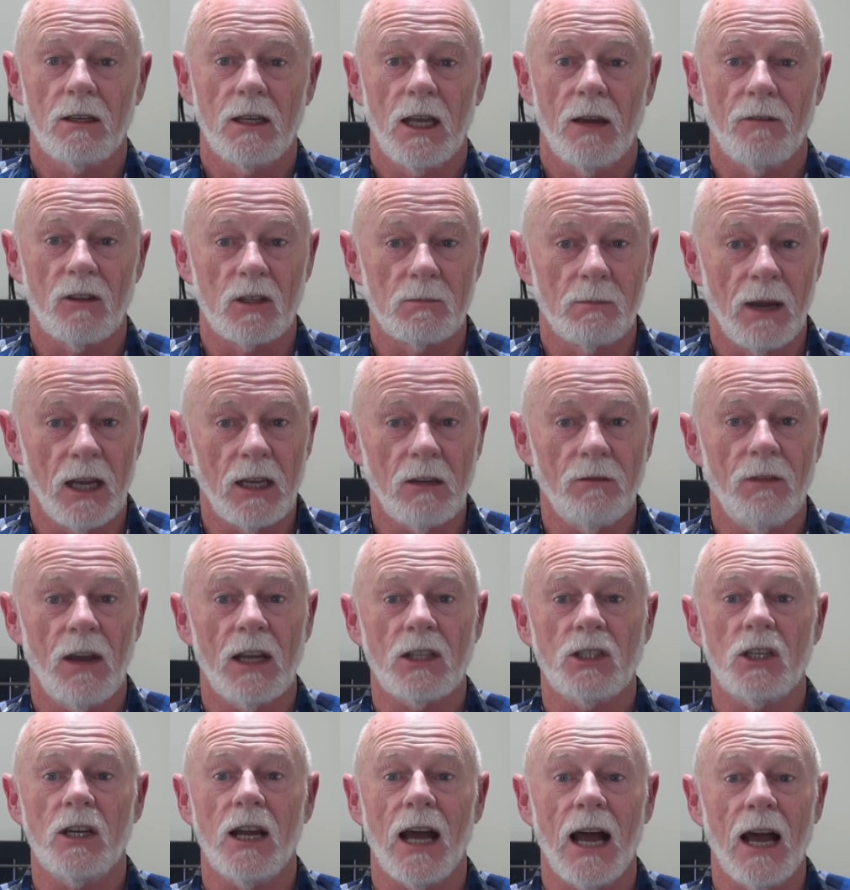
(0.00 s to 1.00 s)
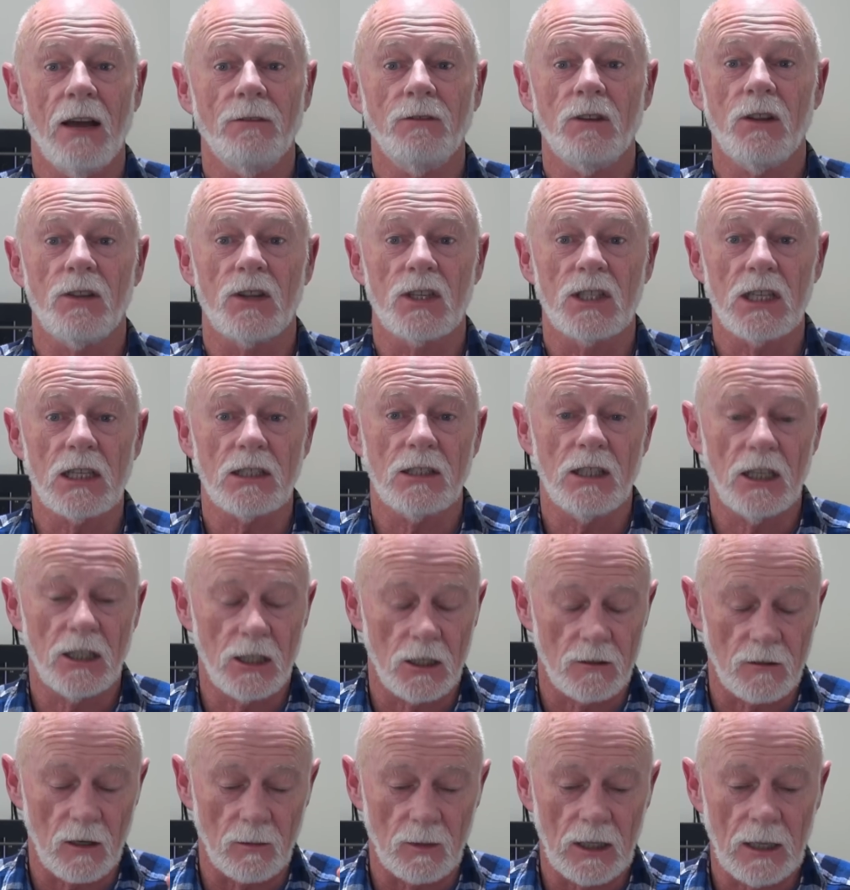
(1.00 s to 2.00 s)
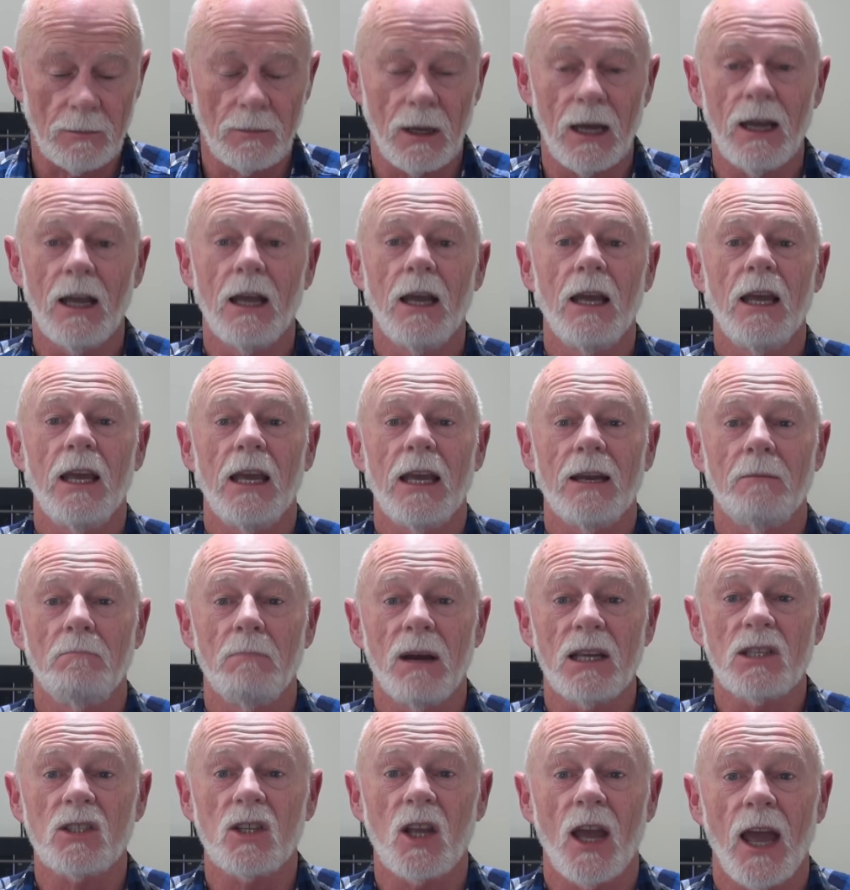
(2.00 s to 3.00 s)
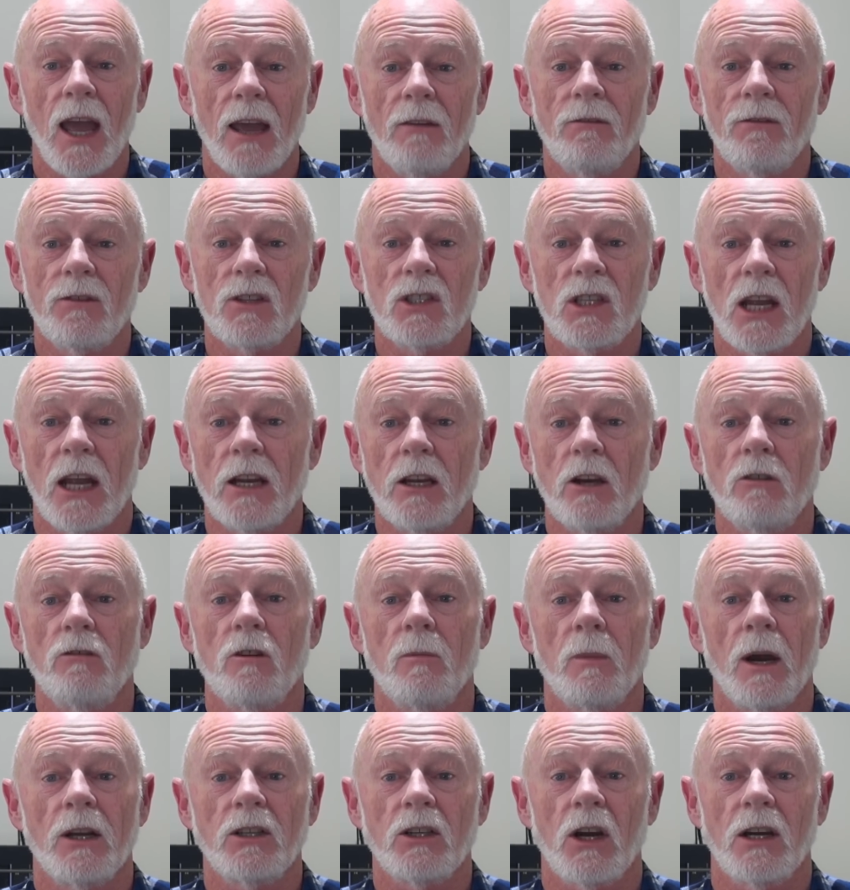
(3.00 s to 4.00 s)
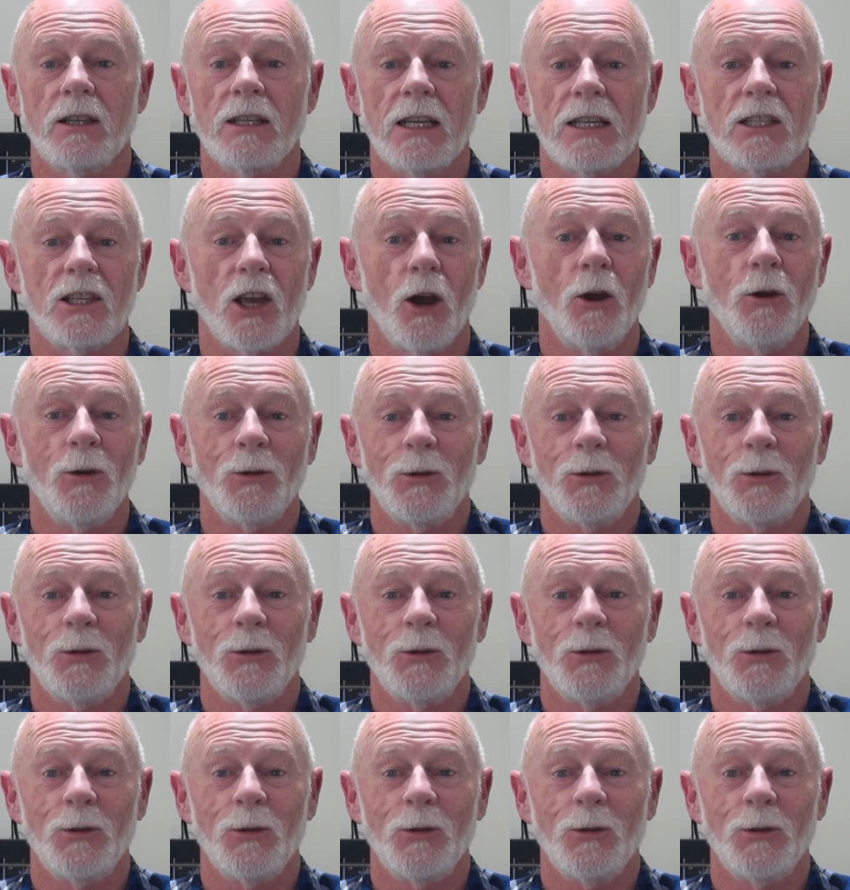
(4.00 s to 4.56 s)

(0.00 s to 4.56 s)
If it's manufactured after the 16th of September, it must have standard remote ID. So